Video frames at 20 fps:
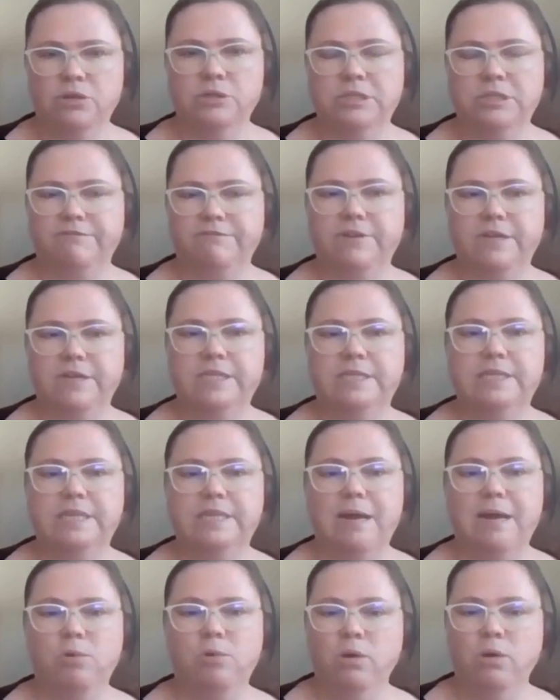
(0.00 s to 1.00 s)
different
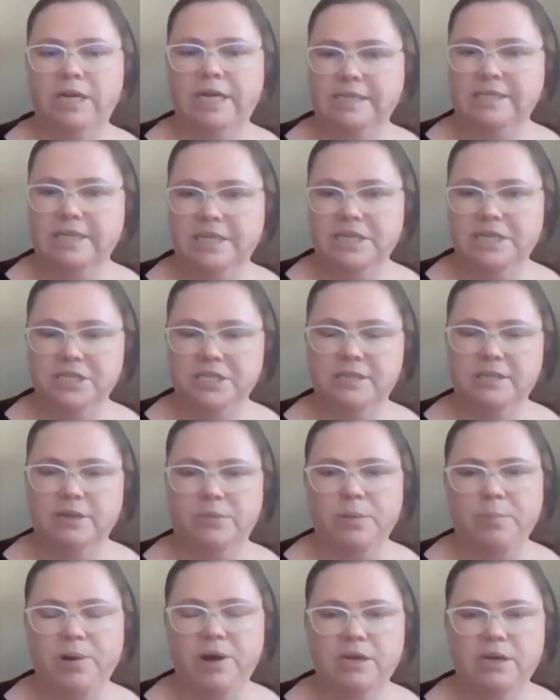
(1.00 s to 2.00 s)
organizations that
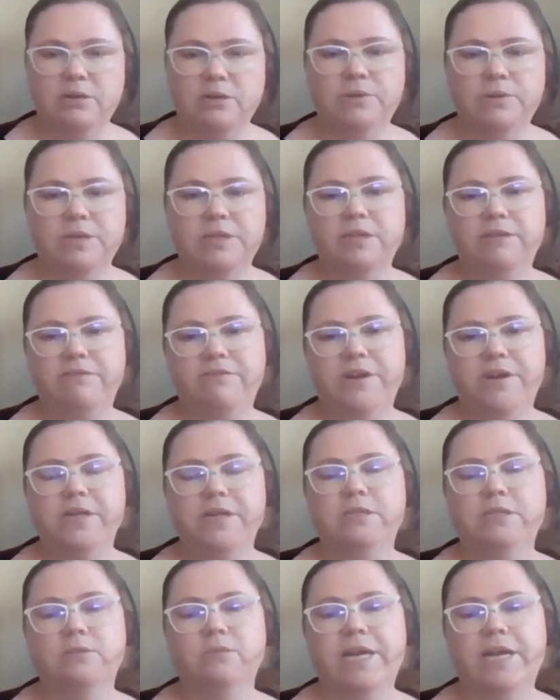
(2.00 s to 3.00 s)
we partner with in
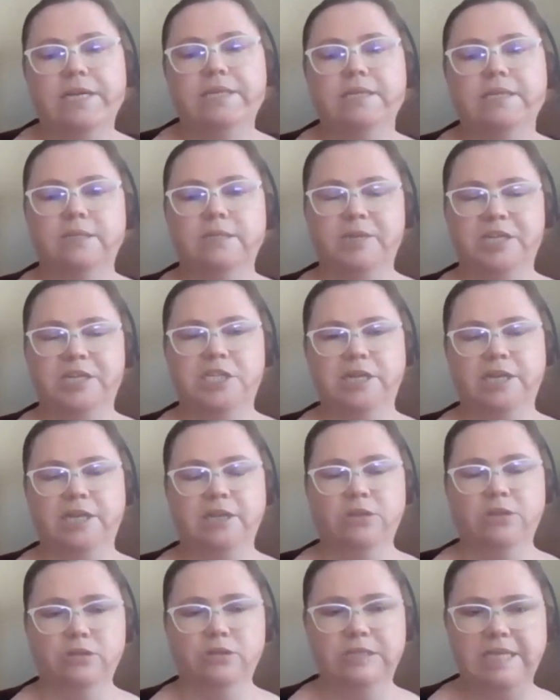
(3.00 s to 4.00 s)
various ways, especially
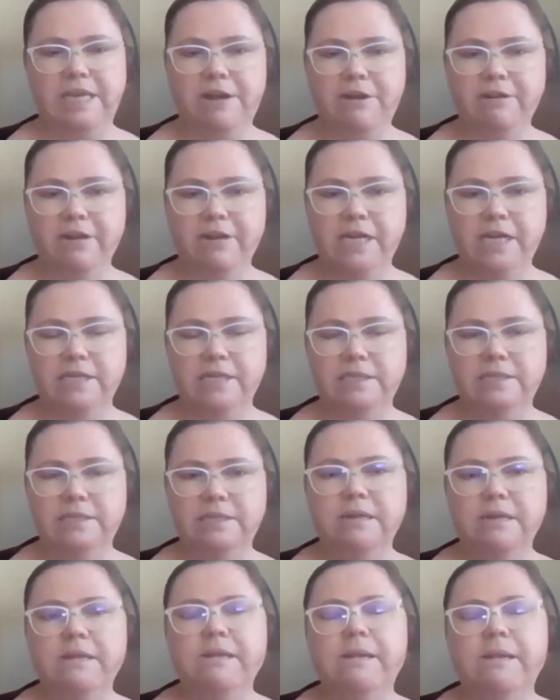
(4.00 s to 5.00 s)
in those areas.